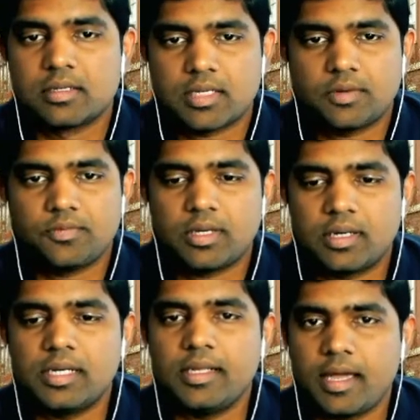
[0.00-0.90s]
that we
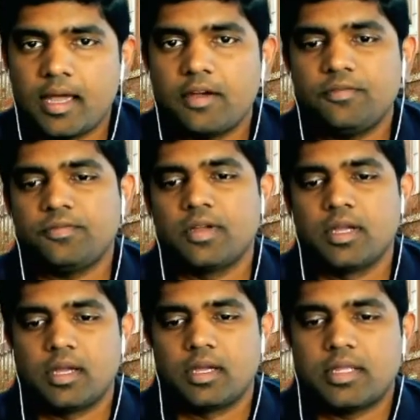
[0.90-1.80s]
currently have
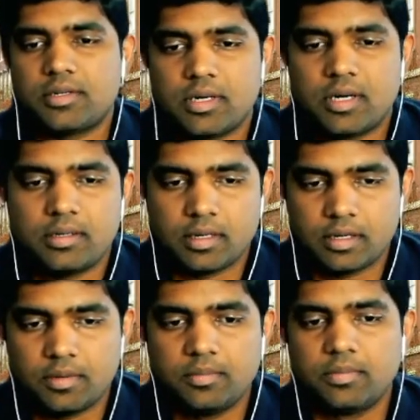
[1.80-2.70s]
that run
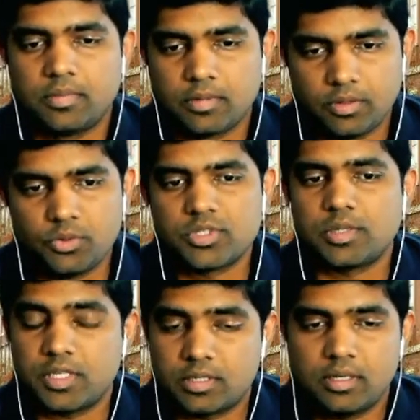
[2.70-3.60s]
using
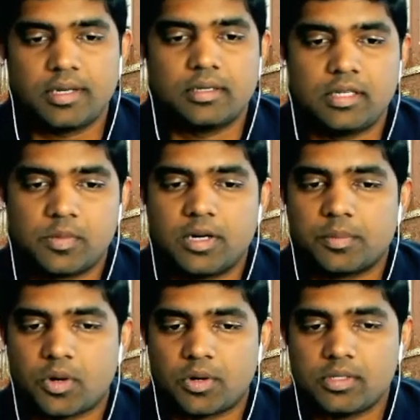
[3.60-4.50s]
machine learning, deep learning
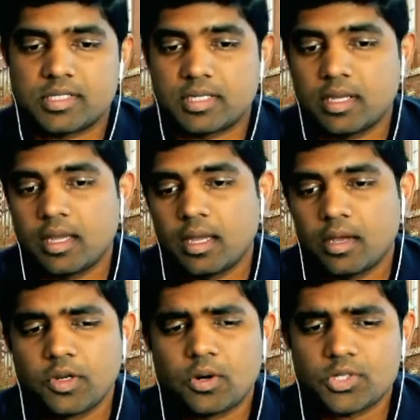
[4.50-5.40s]
models.
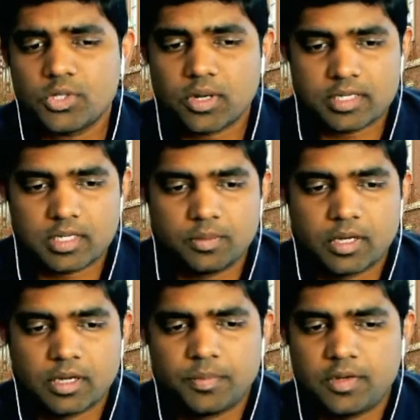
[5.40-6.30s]
We'll also look at some
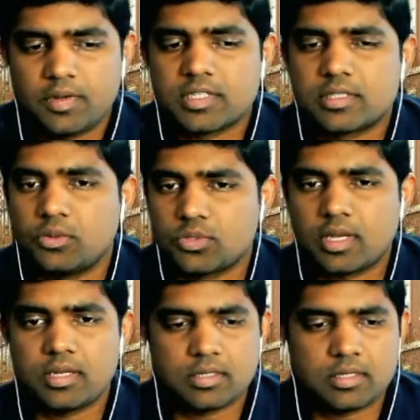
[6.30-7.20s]
previous use
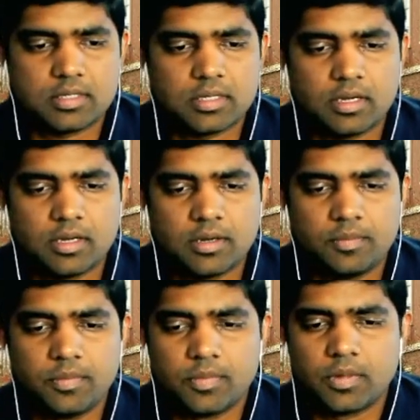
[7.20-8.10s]
cases
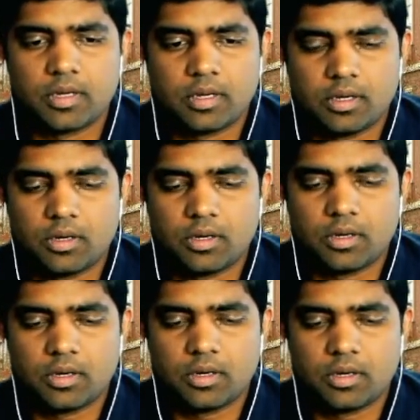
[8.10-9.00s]

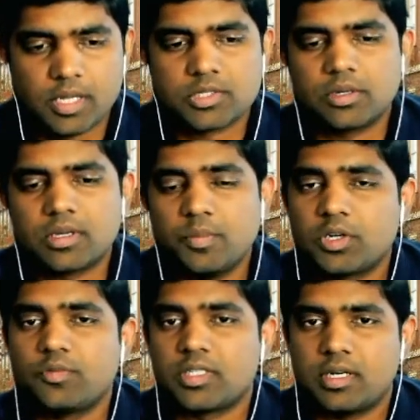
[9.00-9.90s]
based on computer
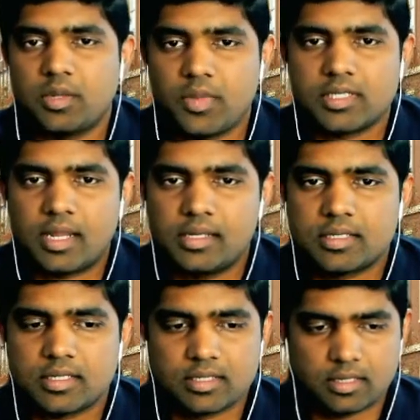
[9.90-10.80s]
vision and image
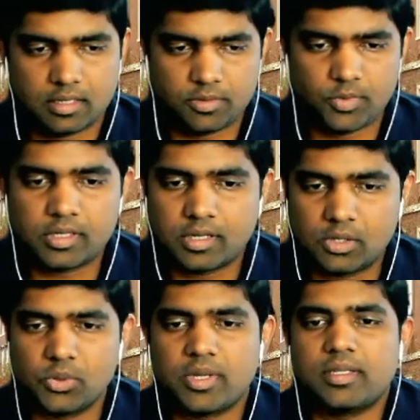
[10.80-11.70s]
analysis. We'll
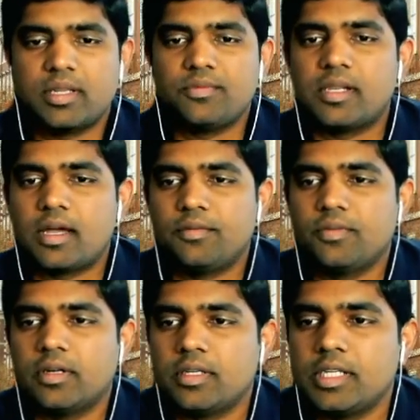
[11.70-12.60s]
conclude and then we'll have
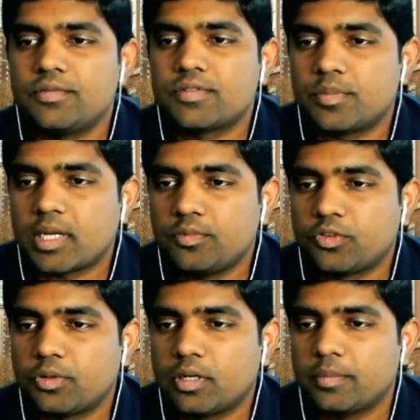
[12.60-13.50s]
leave some time
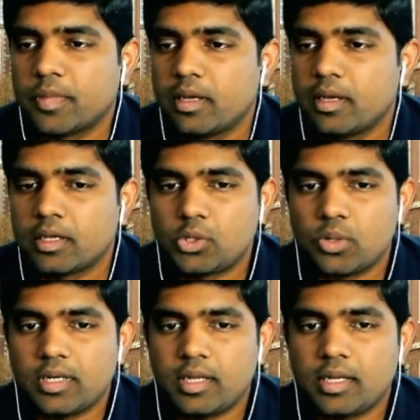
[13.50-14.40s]
for
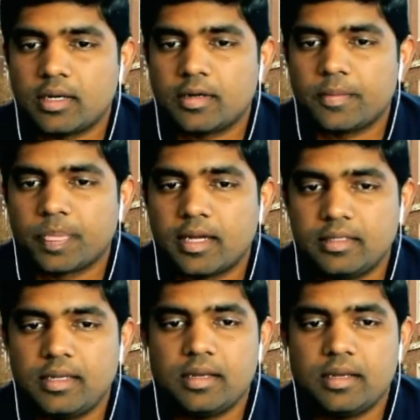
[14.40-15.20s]
Q&A at the end.